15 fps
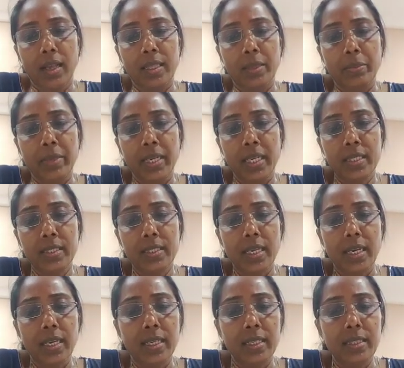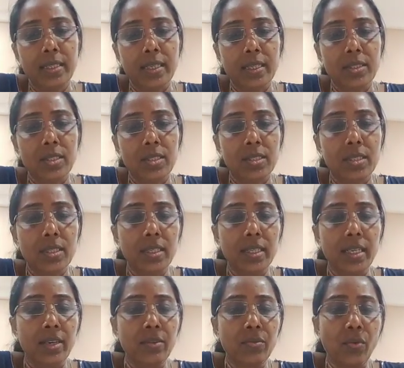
the means it is registered in